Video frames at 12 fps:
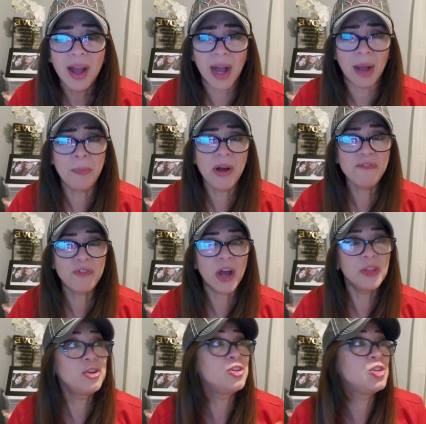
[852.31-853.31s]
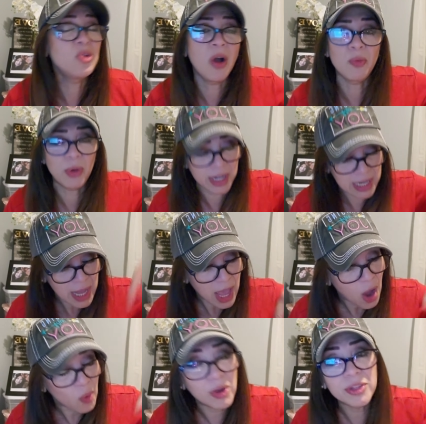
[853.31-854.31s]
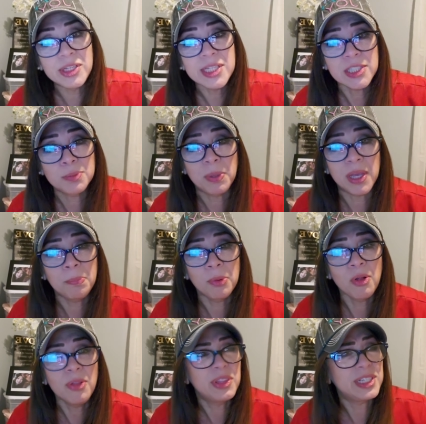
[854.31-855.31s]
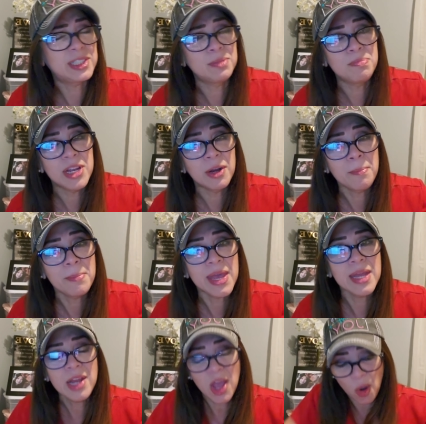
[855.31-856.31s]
Abba, Father knew already where these people, these mere men,